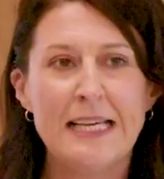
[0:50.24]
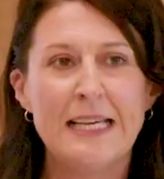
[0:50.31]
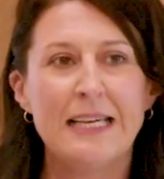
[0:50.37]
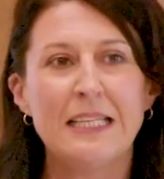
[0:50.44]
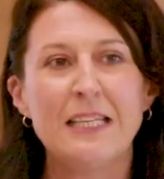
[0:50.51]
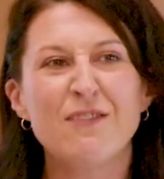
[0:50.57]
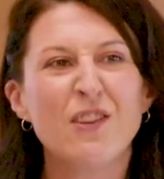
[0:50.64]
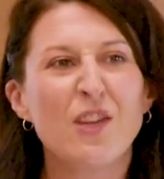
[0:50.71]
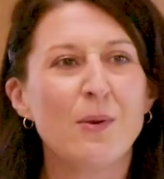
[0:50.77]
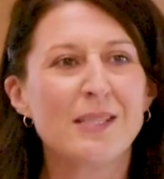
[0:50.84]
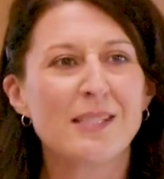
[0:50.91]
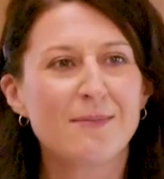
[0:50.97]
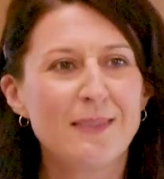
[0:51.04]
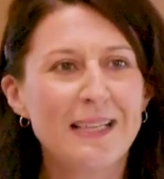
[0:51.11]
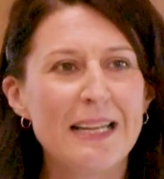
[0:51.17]
And even though
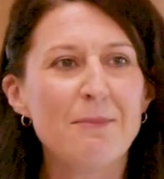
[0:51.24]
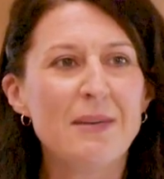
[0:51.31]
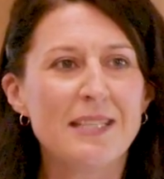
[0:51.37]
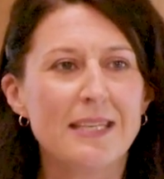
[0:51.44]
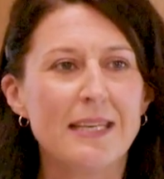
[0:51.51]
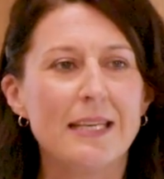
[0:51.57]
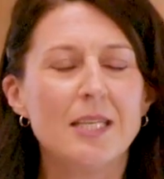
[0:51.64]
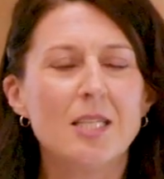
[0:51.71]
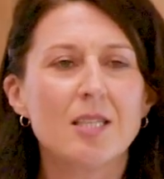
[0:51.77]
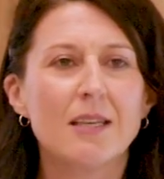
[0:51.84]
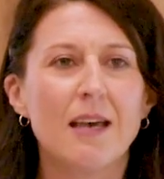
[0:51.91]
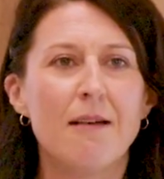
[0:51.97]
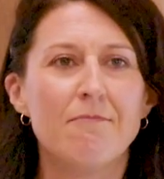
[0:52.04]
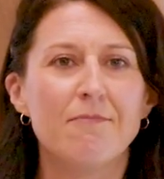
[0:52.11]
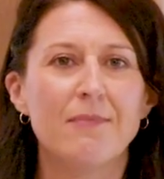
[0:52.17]
it's limited
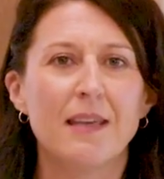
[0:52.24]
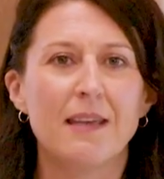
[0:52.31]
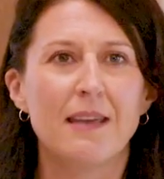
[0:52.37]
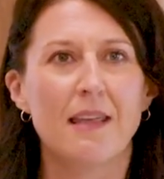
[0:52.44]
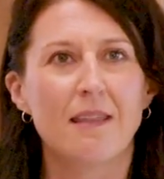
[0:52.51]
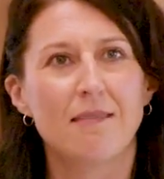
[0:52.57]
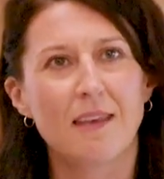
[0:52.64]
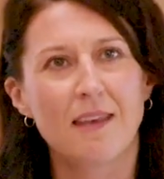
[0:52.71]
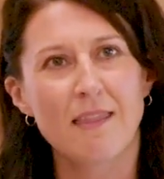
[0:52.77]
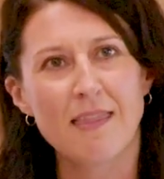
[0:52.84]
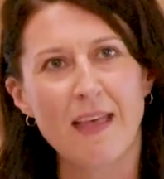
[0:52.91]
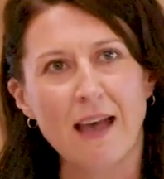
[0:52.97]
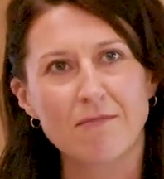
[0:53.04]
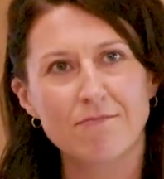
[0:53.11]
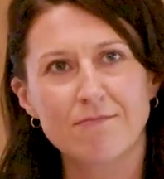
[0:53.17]
in
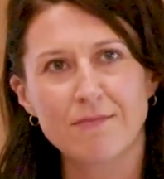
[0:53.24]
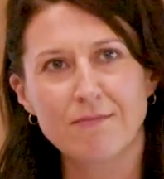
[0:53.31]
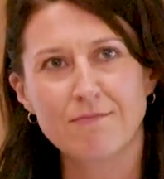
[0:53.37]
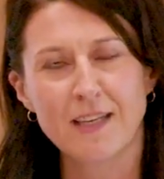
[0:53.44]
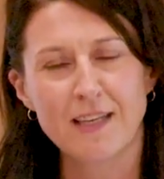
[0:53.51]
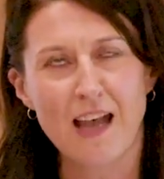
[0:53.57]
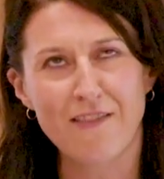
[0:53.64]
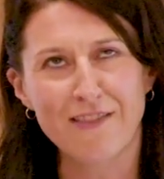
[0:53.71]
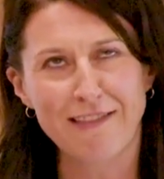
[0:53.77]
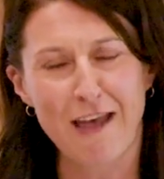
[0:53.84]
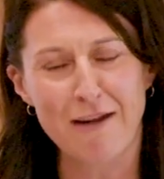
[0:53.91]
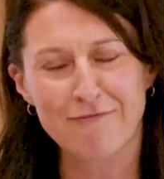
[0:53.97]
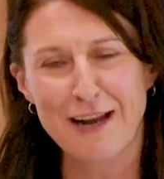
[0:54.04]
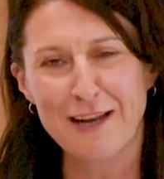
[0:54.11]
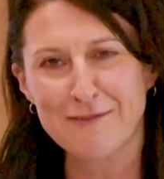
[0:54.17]
having
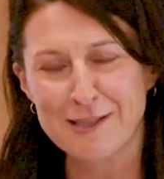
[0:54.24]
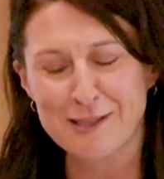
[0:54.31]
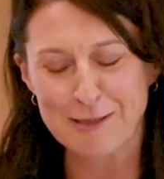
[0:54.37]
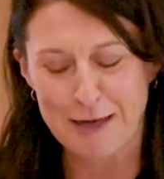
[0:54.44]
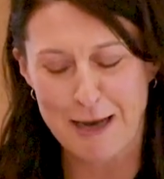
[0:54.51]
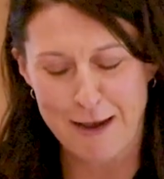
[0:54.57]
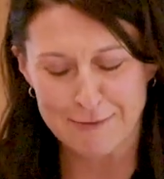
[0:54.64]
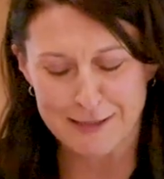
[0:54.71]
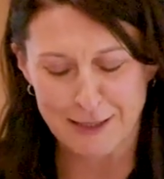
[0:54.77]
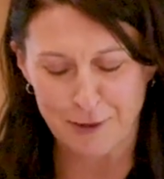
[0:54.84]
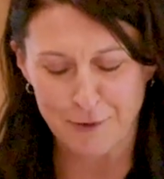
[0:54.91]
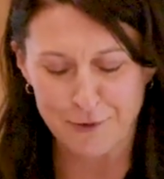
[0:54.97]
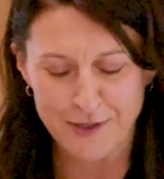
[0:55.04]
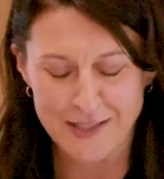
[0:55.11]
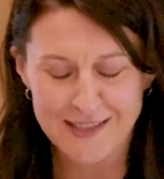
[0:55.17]
that relevance to housing
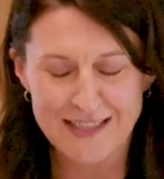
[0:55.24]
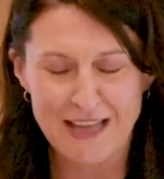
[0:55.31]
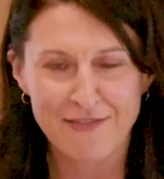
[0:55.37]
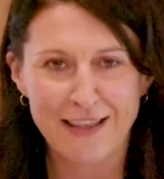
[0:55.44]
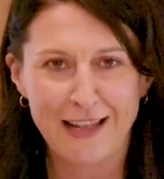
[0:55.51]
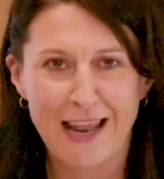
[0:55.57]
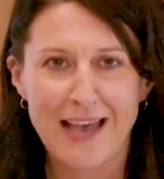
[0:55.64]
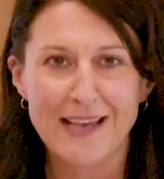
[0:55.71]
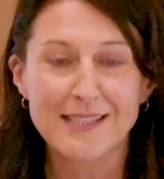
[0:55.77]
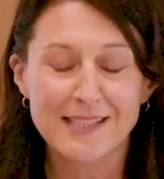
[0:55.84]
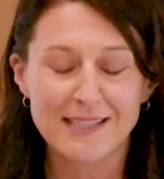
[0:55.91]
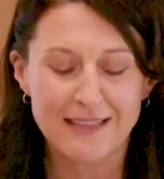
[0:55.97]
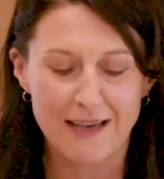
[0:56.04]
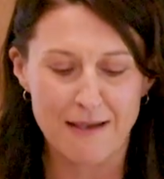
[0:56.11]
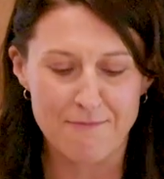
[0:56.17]
law, it's nevertheless
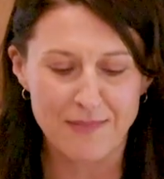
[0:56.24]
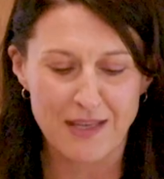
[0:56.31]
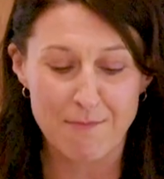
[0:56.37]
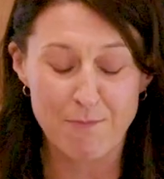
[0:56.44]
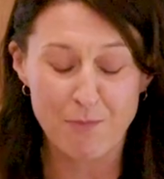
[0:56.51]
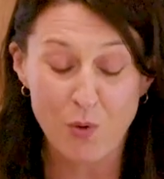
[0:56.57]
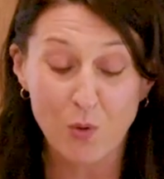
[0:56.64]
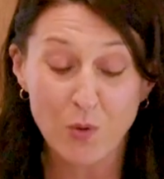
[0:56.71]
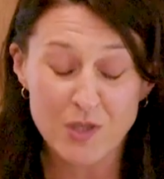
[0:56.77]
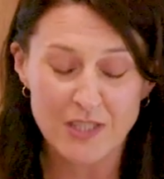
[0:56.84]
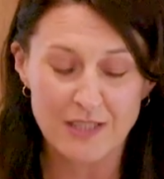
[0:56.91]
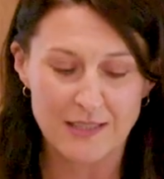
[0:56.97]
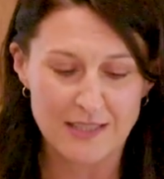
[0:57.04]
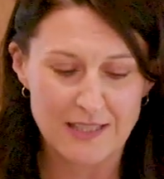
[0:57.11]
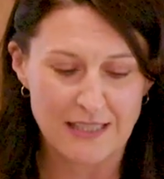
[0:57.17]

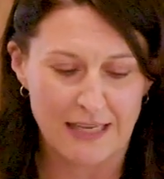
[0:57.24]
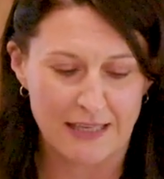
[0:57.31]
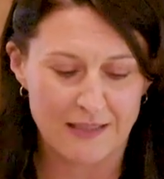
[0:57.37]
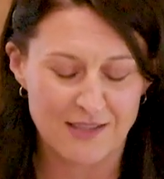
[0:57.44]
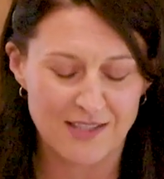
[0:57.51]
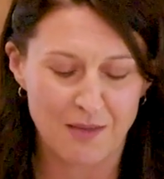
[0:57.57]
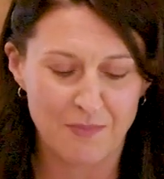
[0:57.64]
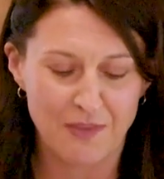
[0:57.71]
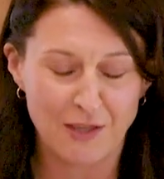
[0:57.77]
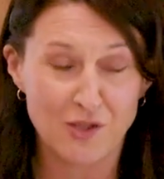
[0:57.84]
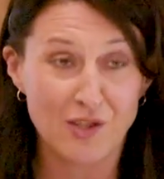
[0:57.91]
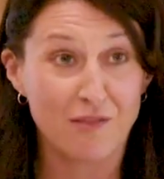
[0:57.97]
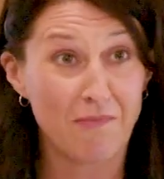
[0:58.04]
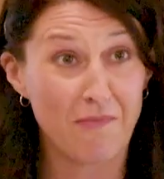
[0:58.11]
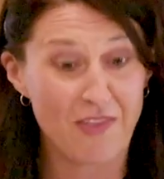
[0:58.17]
important and something
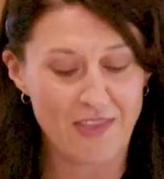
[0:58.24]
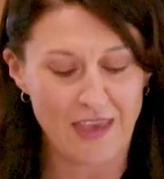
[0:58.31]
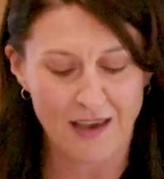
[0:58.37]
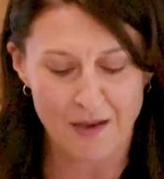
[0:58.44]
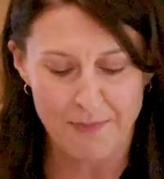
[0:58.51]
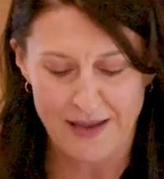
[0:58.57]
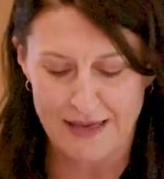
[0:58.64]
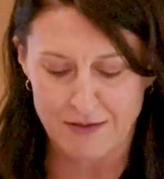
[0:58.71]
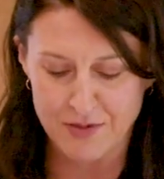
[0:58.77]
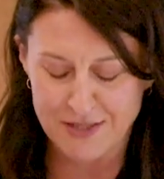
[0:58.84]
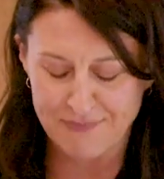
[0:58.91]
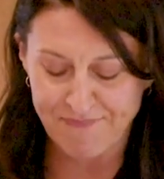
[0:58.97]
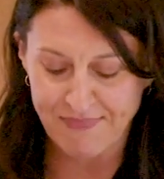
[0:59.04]
to think about.